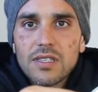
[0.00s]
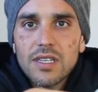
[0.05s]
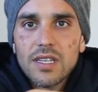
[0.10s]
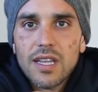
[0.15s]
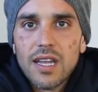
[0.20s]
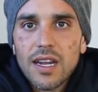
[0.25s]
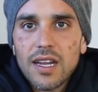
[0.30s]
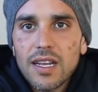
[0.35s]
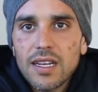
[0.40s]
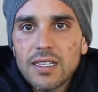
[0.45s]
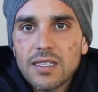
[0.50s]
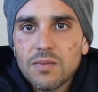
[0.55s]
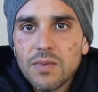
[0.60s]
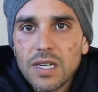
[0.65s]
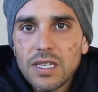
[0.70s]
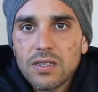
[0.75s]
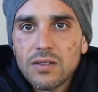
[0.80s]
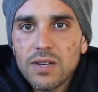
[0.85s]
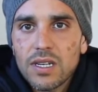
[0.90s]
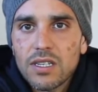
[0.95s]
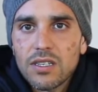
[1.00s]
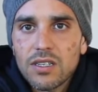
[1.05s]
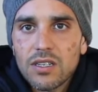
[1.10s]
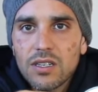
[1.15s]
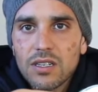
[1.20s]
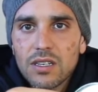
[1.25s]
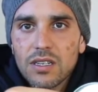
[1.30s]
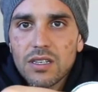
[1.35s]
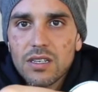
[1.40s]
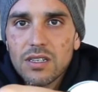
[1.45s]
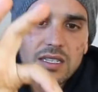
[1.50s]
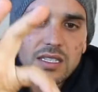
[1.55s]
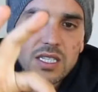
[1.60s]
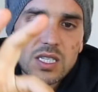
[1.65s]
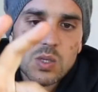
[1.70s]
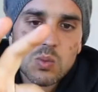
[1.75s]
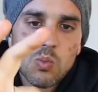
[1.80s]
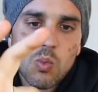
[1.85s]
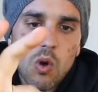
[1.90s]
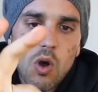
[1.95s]
you can see that against my sweatshirt.
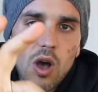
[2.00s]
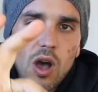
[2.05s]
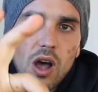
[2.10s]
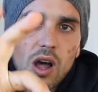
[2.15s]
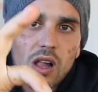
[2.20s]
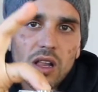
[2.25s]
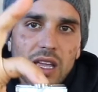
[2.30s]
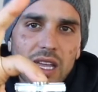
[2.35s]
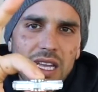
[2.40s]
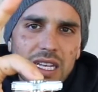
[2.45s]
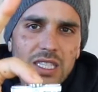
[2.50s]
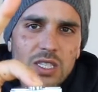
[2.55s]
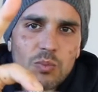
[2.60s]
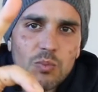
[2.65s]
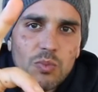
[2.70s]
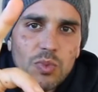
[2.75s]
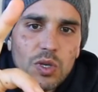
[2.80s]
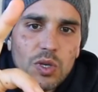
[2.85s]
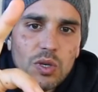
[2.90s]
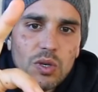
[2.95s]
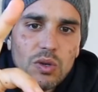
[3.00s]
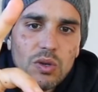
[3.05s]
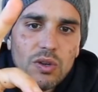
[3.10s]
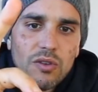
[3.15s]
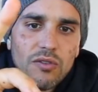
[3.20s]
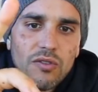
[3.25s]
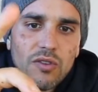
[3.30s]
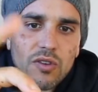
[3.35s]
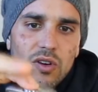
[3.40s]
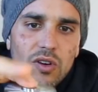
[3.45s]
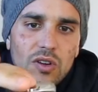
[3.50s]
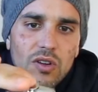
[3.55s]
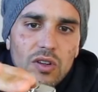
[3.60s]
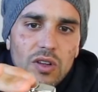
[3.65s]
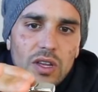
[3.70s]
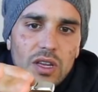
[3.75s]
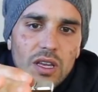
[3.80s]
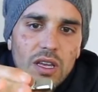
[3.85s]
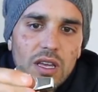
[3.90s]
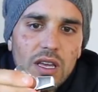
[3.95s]
It's small, it's
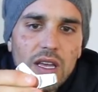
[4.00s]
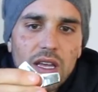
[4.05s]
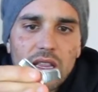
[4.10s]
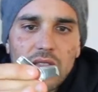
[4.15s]
beautiful.